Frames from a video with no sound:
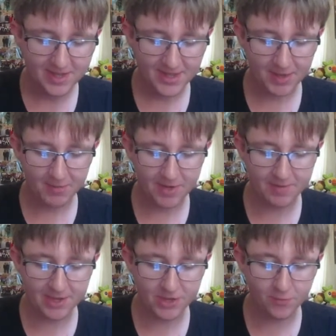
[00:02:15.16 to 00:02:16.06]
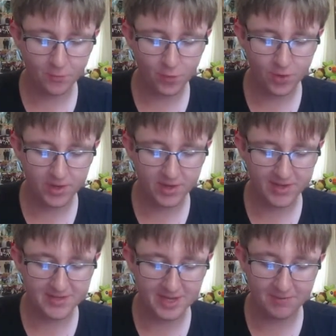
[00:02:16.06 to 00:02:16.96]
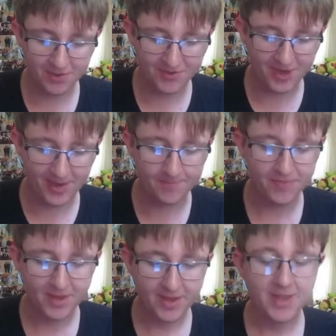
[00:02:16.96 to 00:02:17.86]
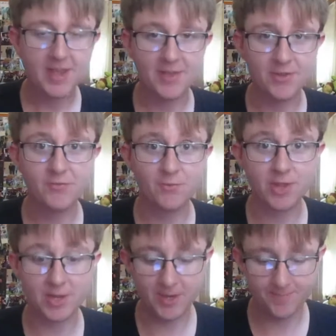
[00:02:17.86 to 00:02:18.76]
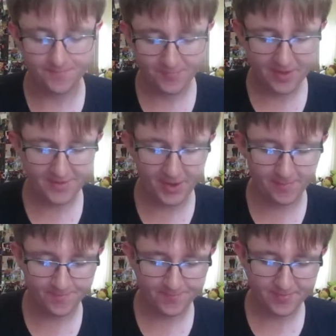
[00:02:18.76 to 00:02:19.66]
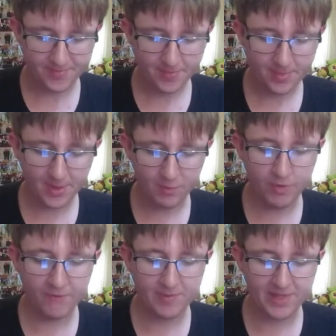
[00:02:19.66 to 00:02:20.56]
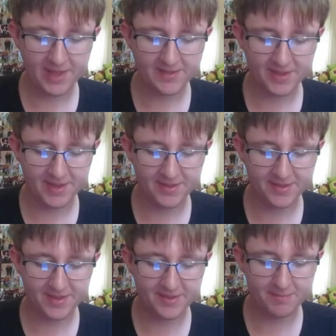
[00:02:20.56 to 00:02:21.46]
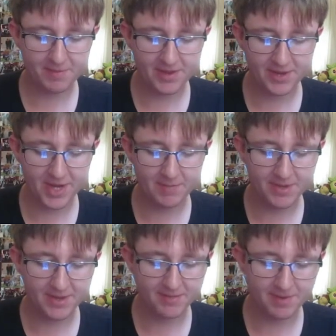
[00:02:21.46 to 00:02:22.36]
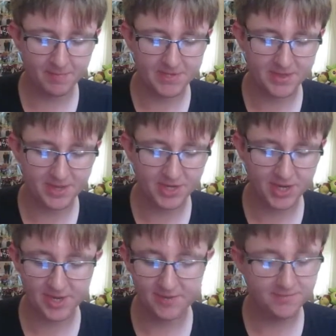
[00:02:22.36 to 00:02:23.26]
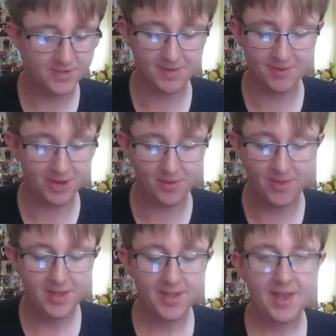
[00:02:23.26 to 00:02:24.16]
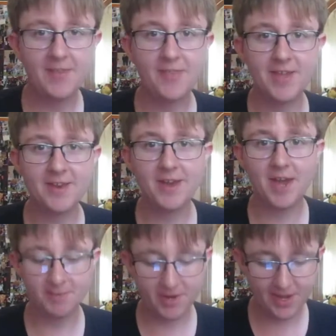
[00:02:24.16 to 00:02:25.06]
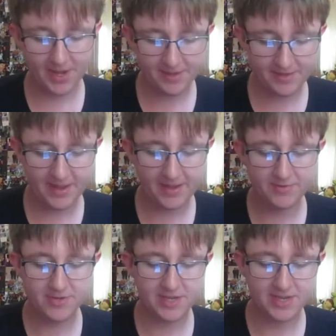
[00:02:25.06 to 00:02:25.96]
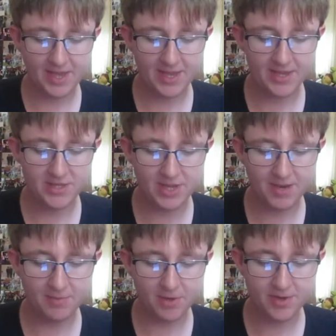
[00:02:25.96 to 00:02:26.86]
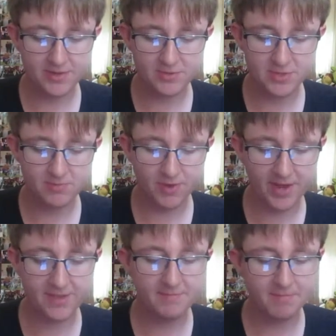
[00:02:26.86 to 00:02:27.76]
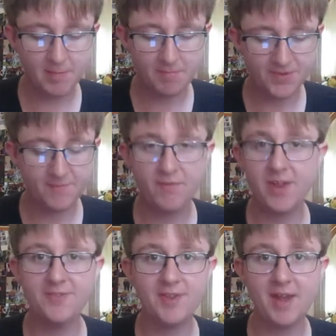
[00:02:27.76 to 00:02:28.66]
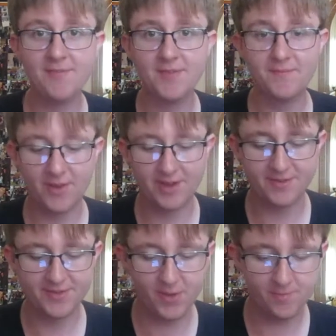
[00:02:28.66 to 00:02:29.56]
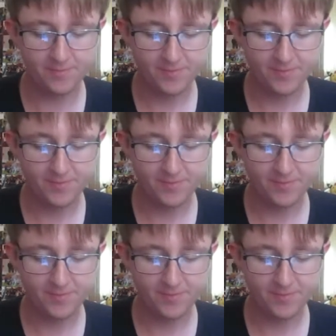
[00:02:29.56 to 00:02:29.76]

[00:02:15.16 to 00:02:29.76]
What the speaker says: They wanted to make it look really nice, and I will say, it looks really good. So, wait for my last incense spawn to come in, because it might be something shiny. You never know. And then I'm going to head down to Gauge, and we're going to do some raids, meet up with some friends, and have some fun. So,